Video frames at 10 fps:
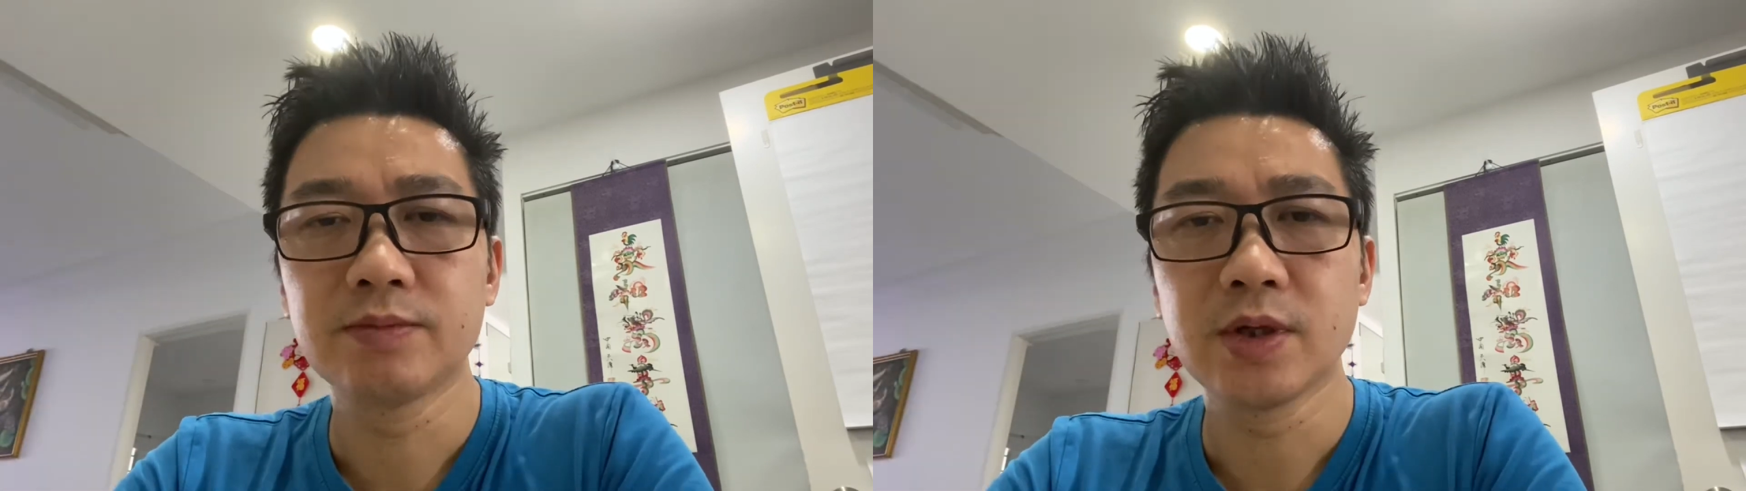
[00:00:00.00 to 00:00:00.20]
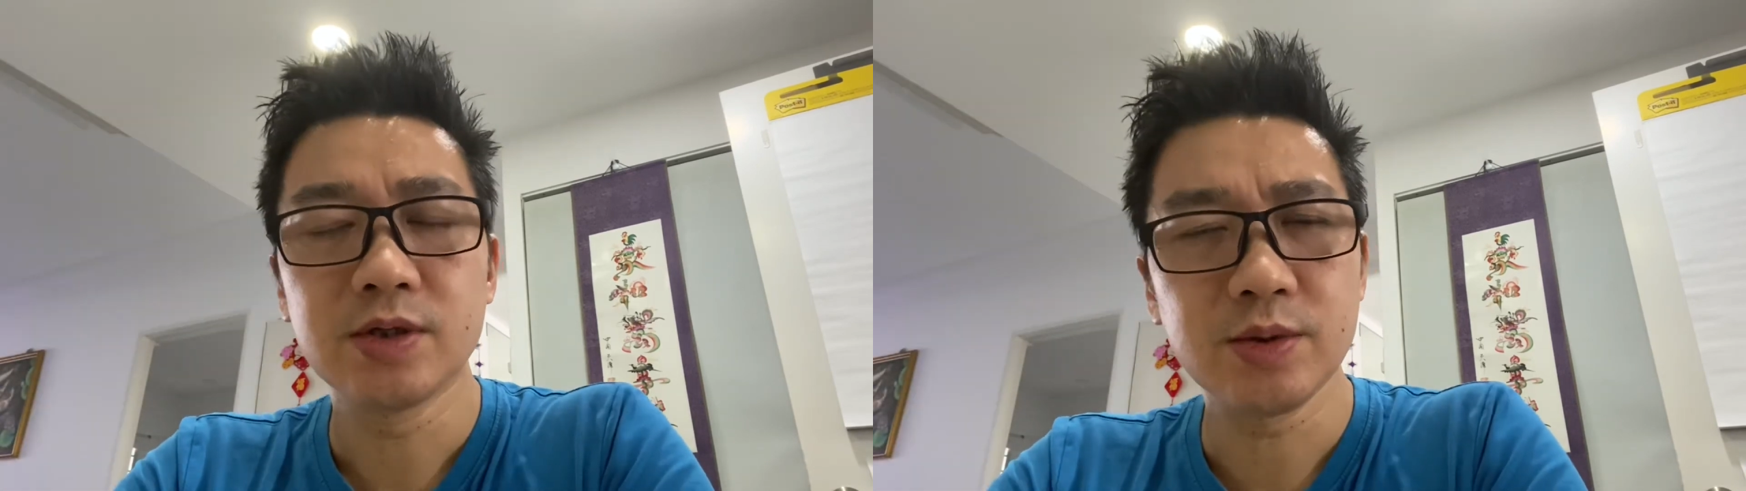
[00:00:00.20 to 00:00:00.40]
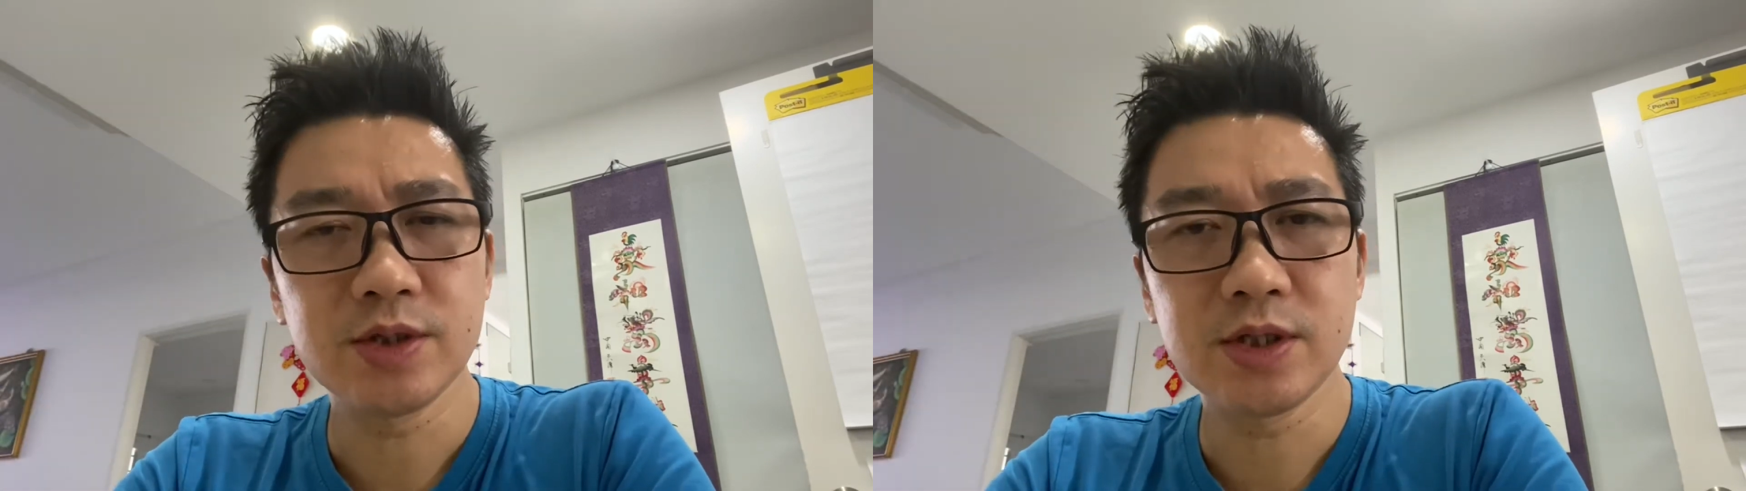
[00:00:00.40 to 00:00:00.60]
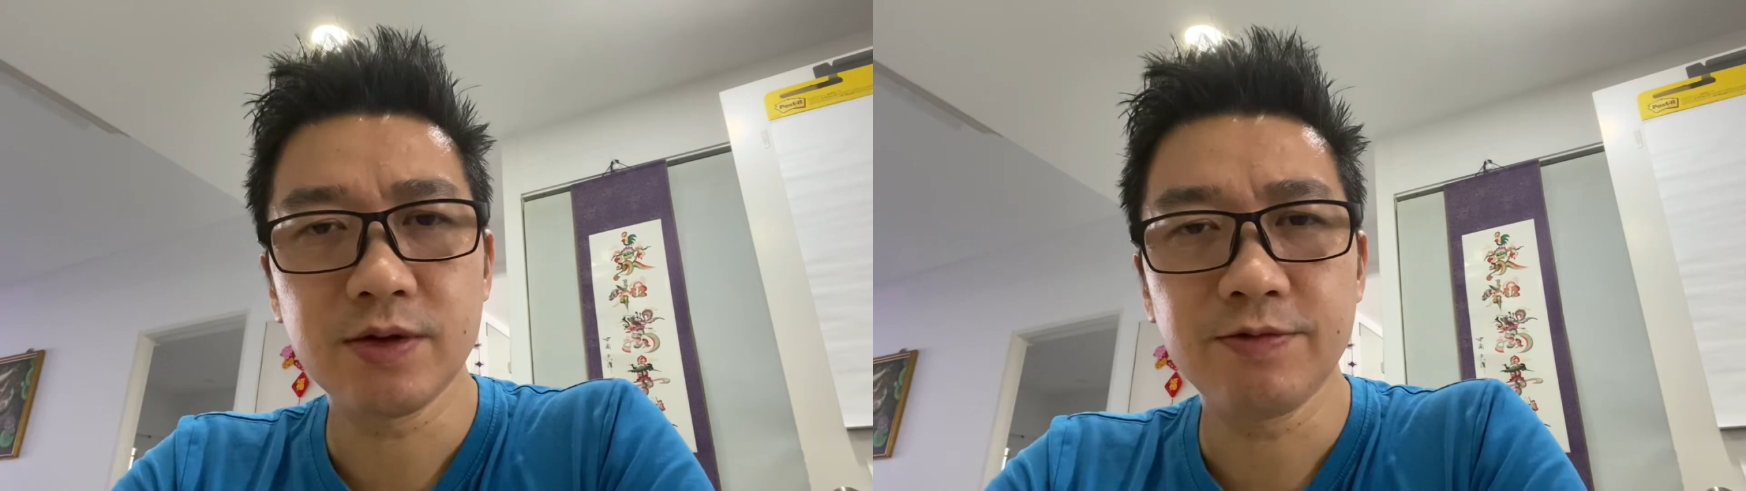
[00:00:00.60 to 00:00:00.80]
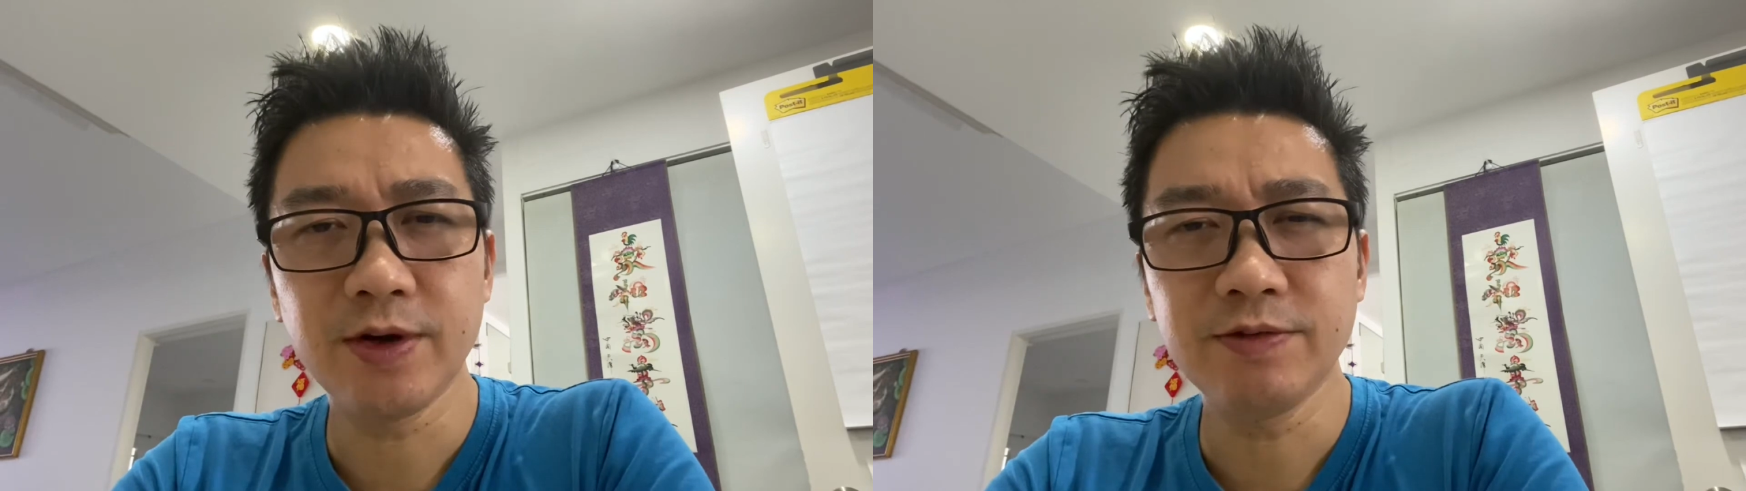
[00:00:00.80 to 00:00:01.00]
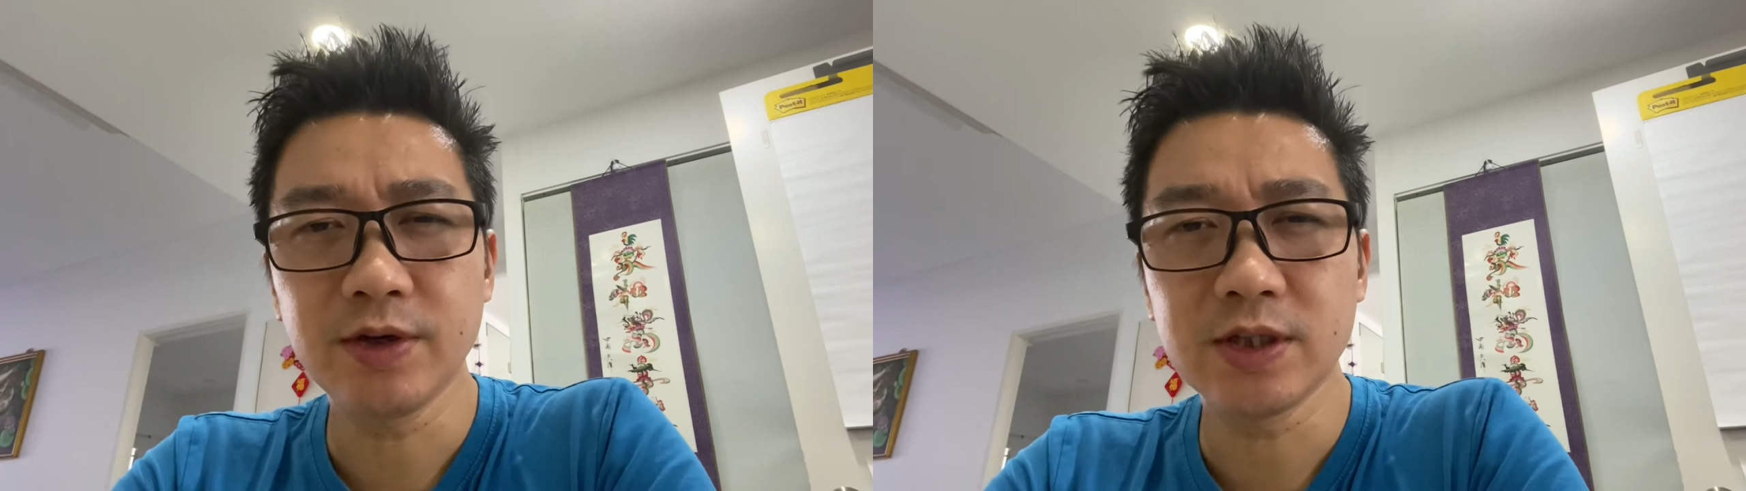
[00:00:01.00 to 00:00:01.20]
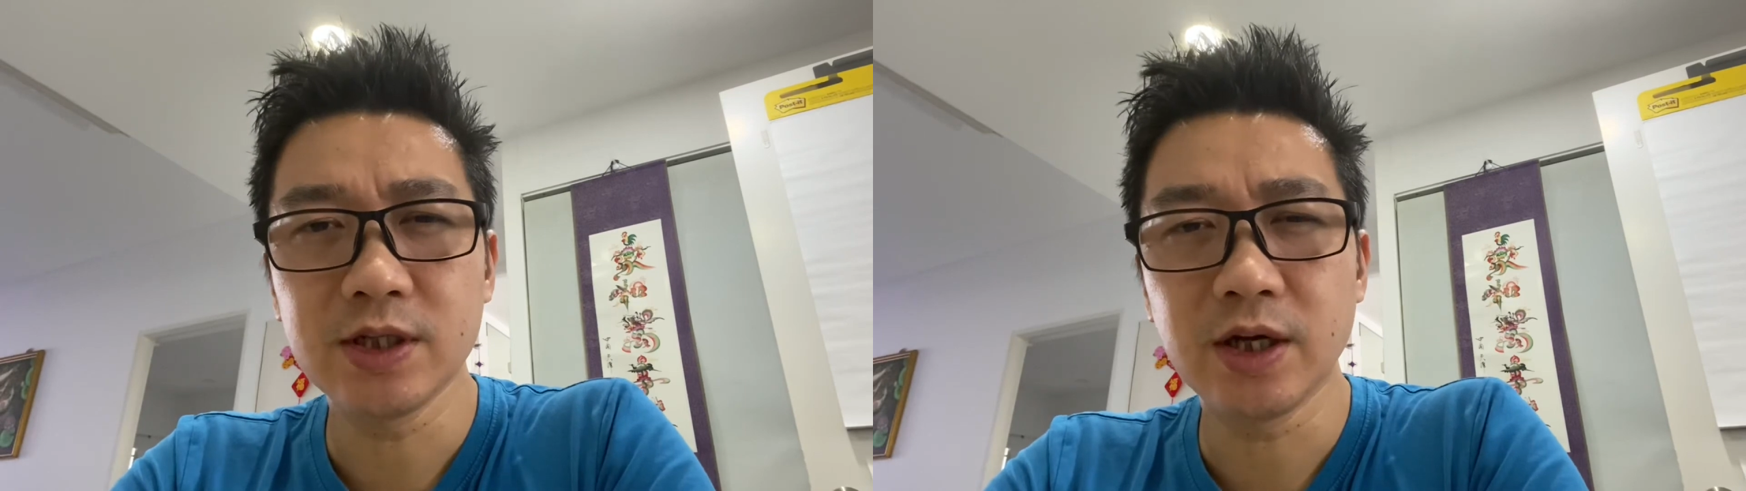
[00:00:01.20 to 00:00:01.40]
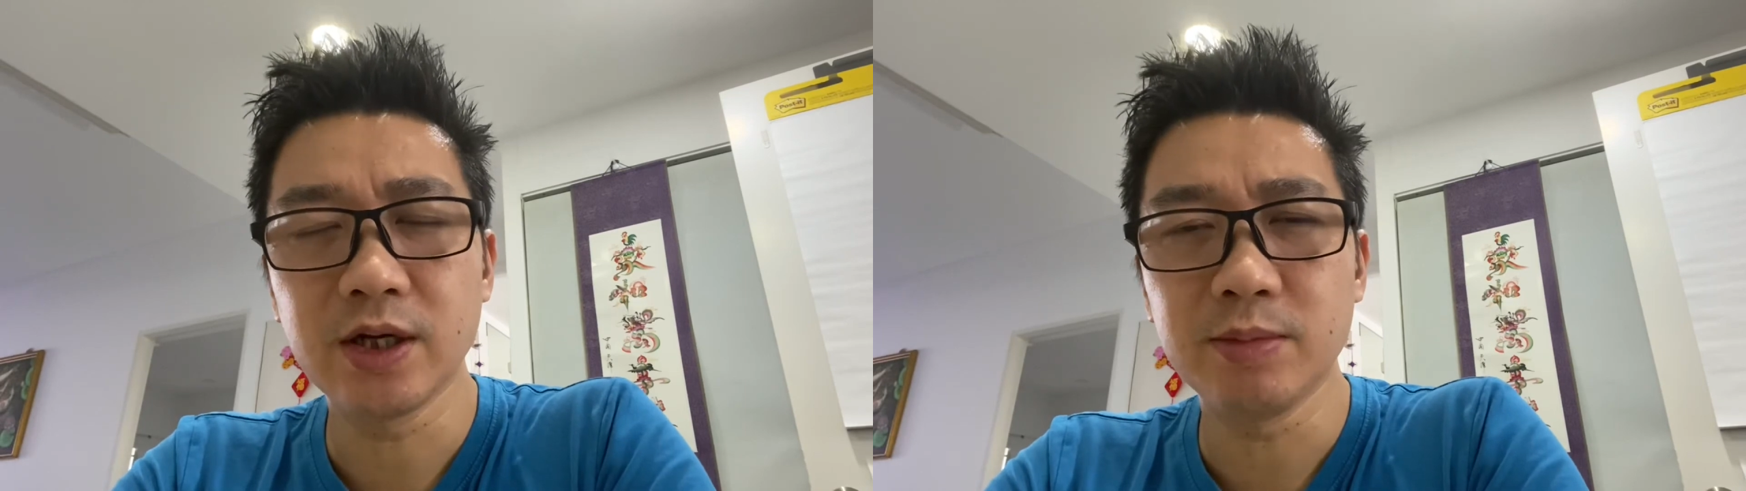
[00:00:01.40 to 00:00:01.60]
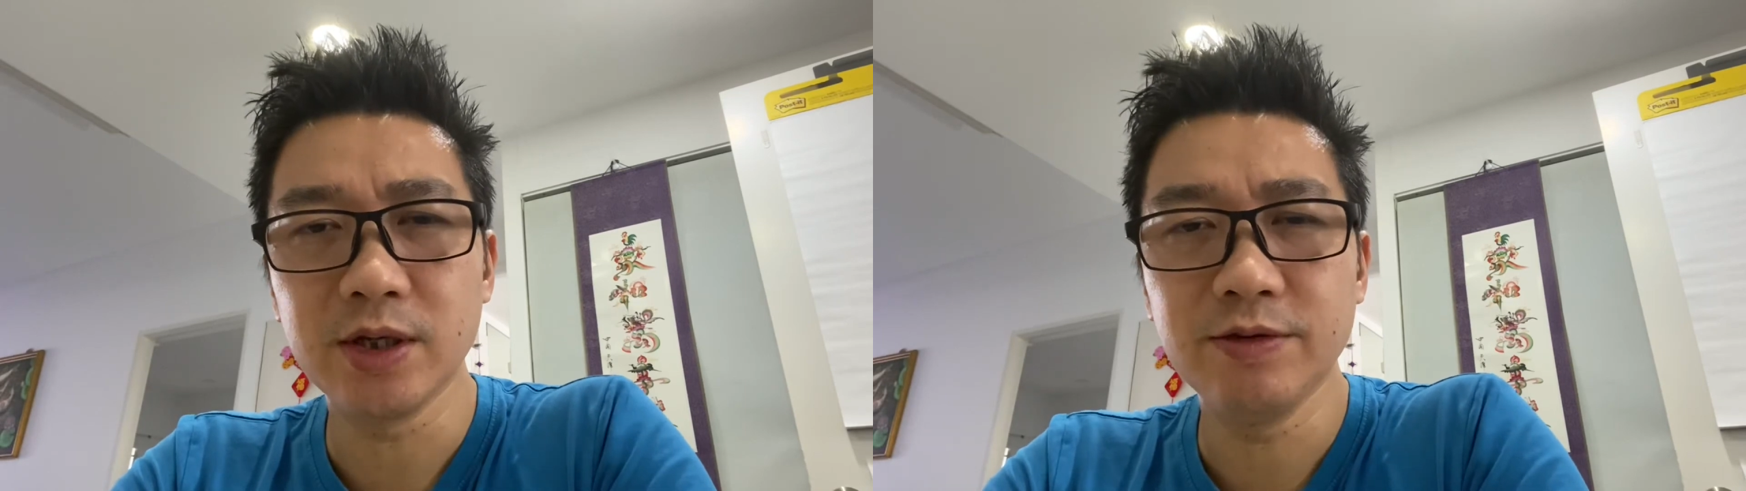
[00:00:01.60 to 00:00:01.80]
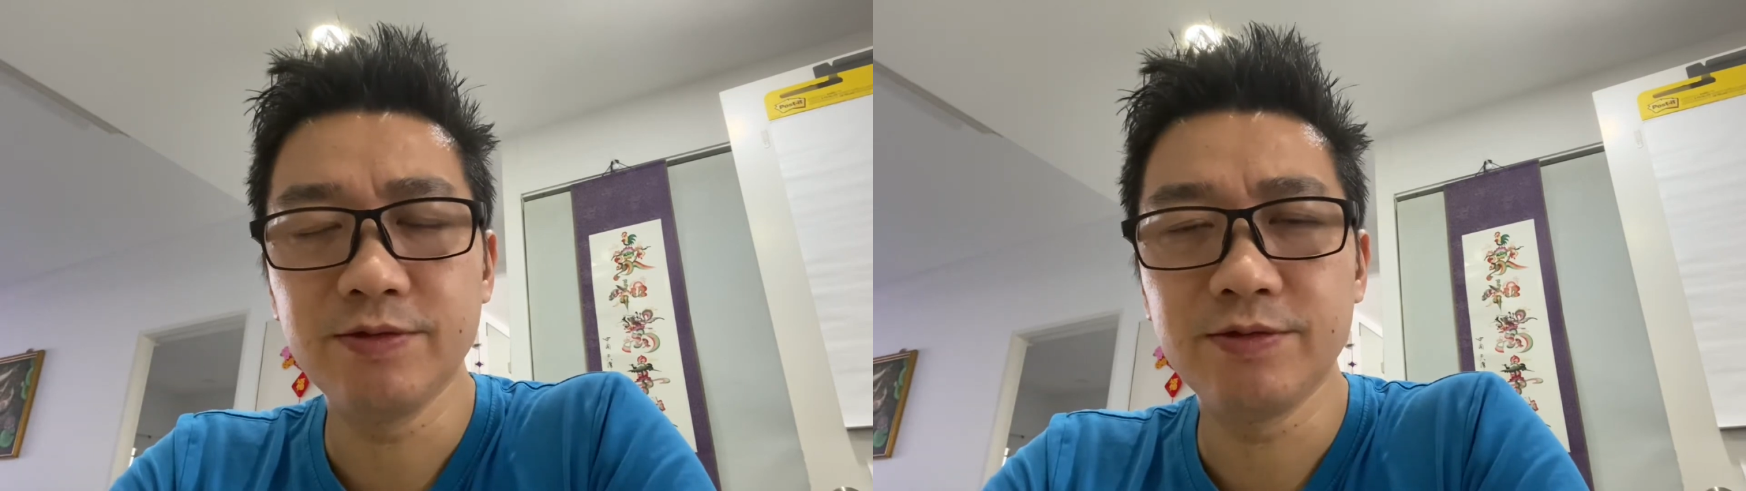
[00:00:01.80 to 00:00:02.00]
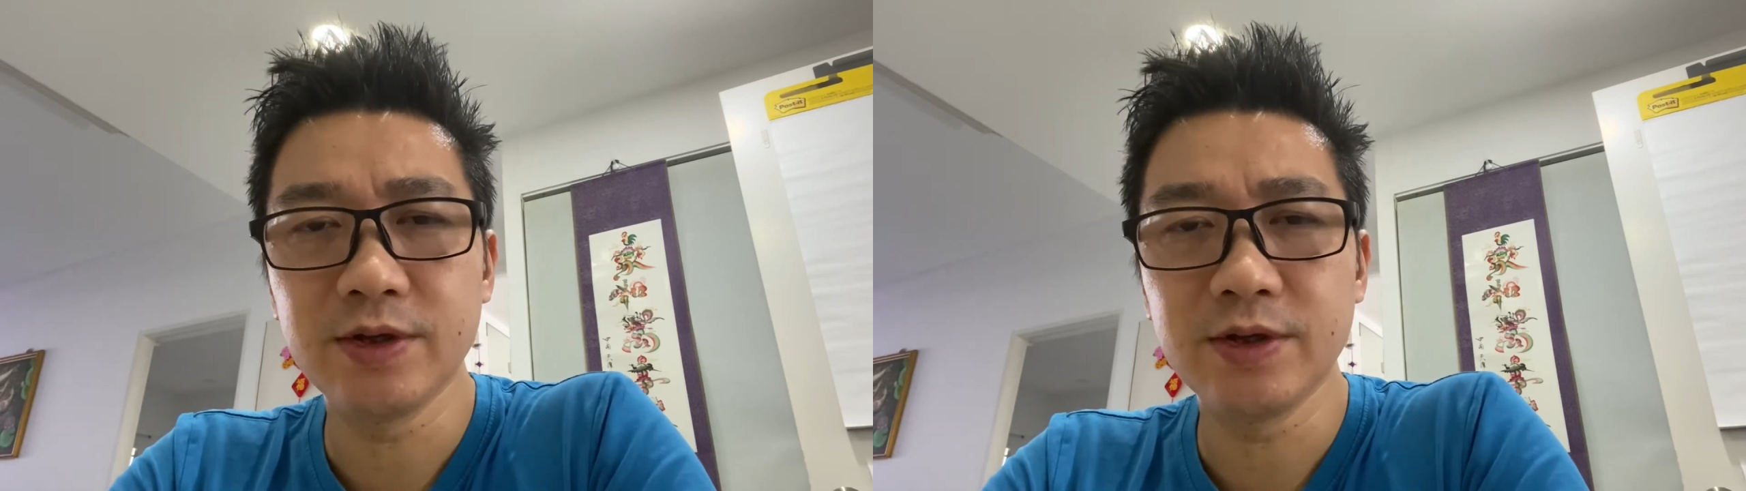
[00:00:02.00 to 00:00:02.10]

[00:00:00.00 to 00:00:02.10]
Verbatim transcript: So it's five ninety-nine, I believe,